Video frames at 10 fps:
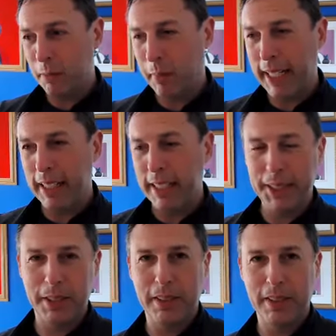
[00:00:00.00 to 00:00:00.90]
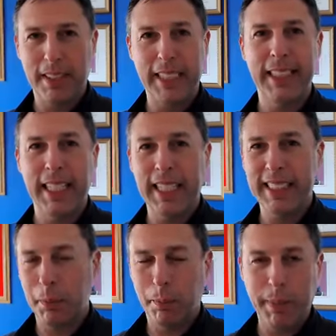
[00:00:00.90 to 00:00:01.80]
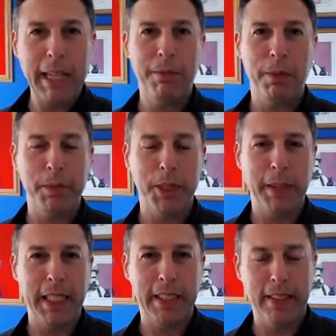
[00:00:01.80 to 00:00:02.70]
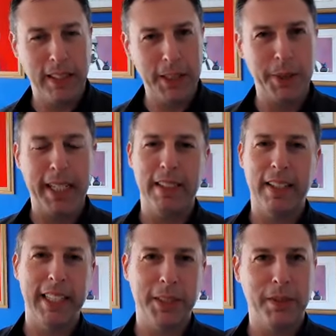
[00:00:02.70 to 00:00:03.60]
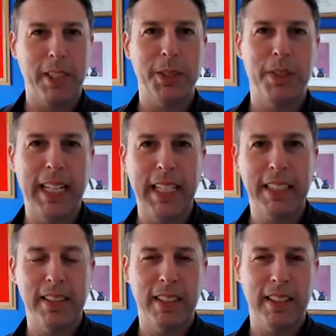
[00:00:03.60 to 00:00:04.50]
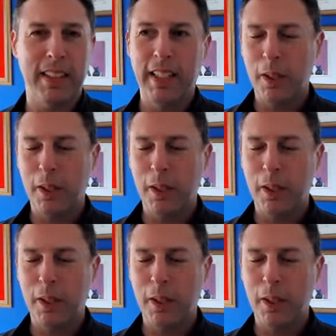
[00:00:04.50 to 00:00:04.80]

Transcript: initial success came from speed, the 100 headlines for 100 days, the